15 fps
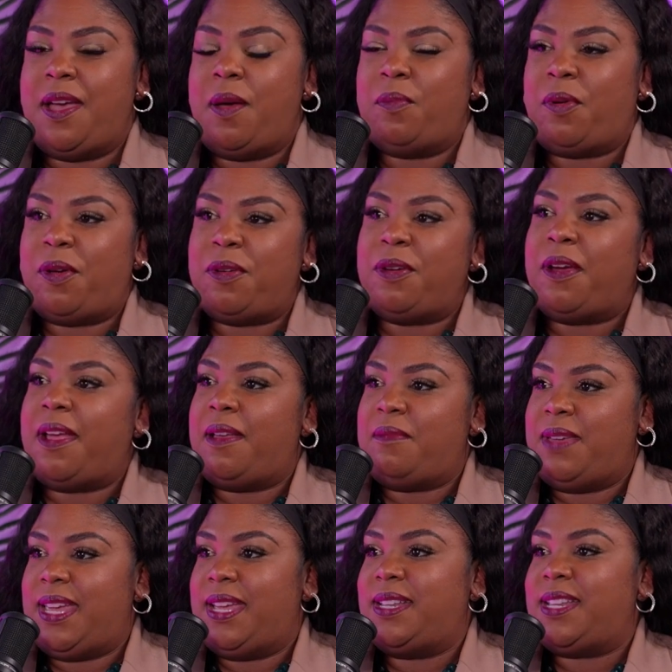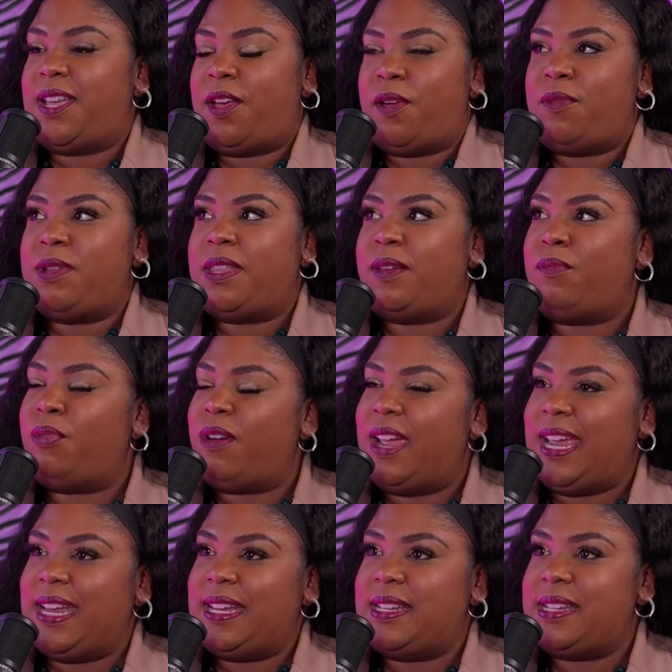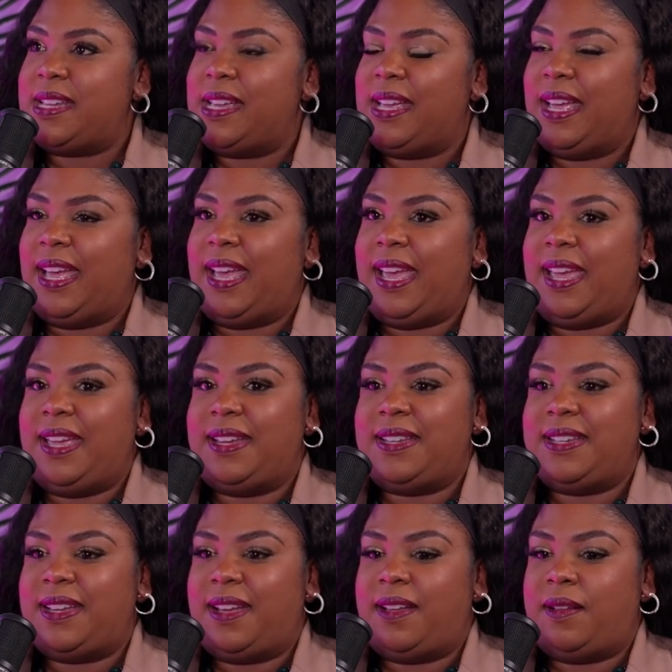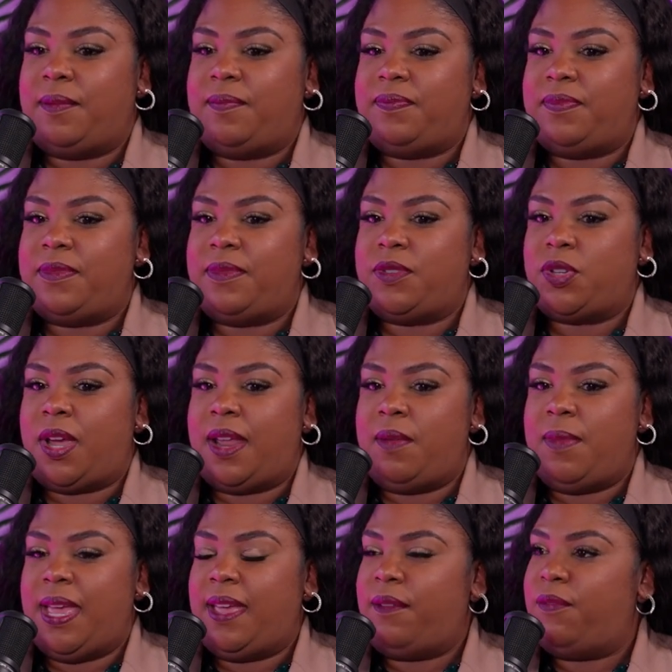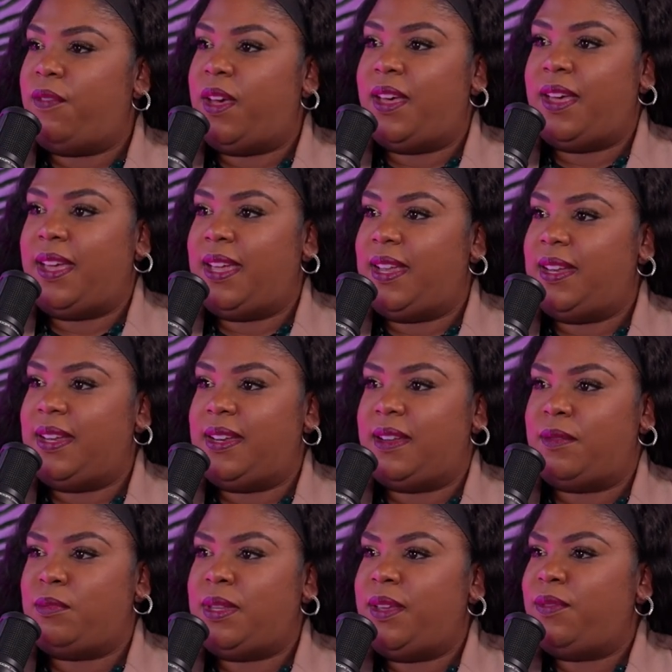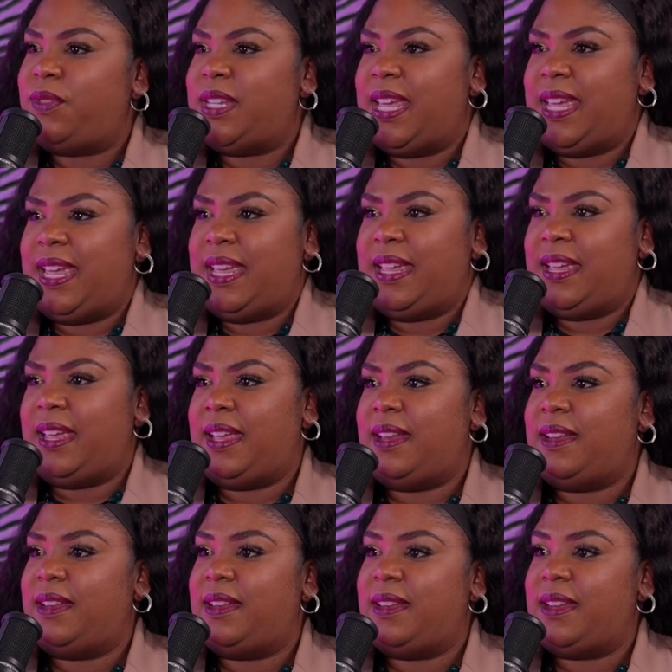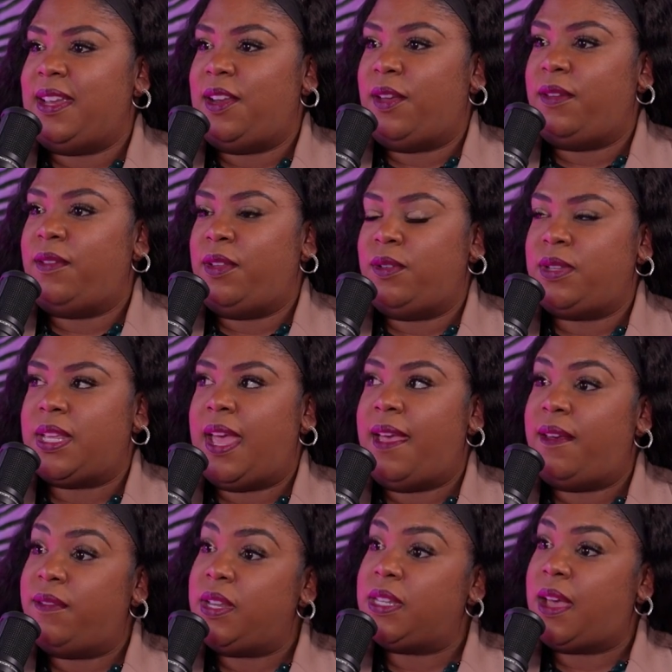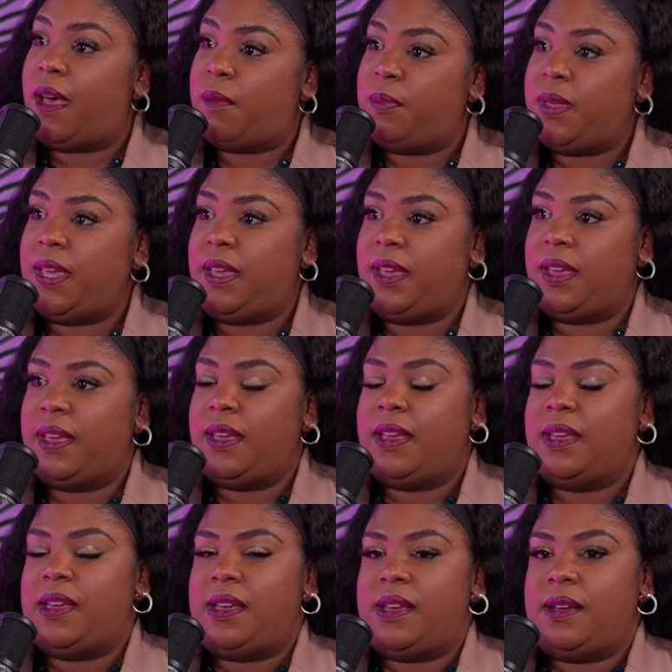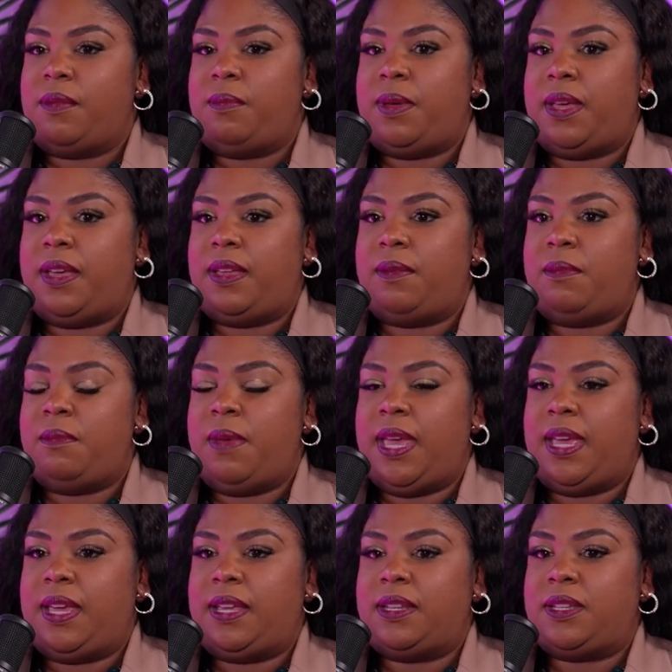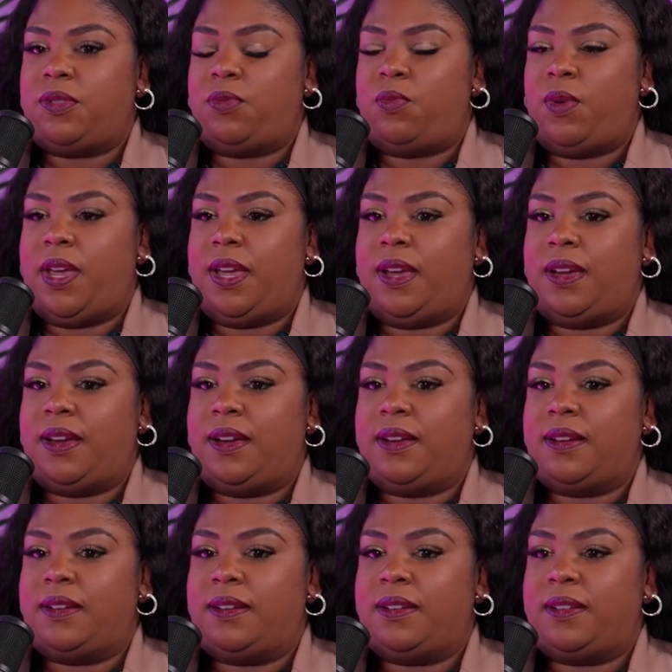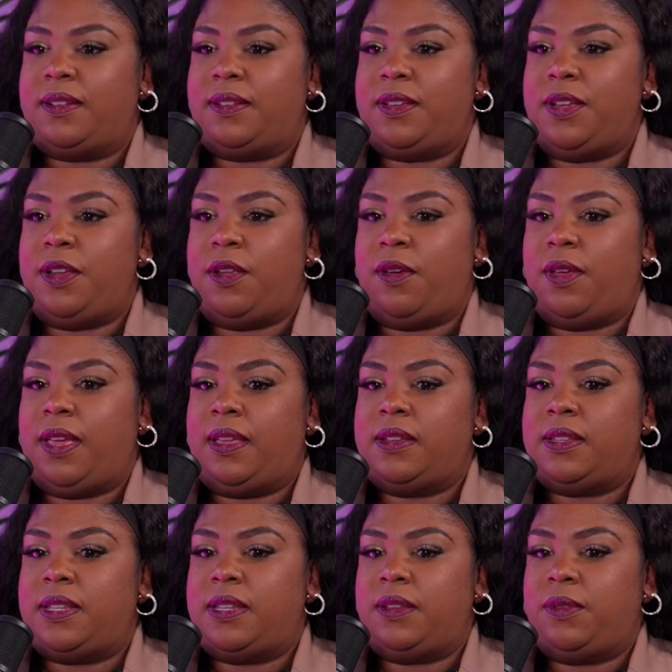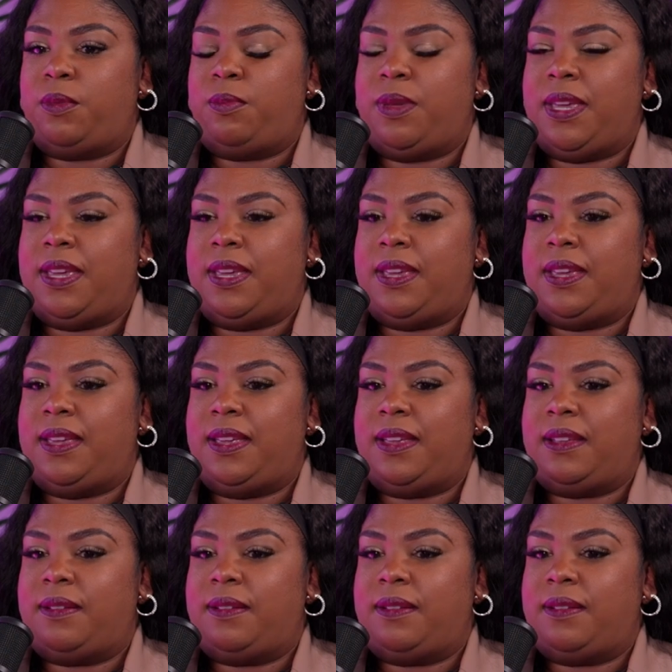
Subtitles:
programming to go with the brand, and try to make it fun and uplifting, and, even though it's a heavy topic, but make it to where, it can still be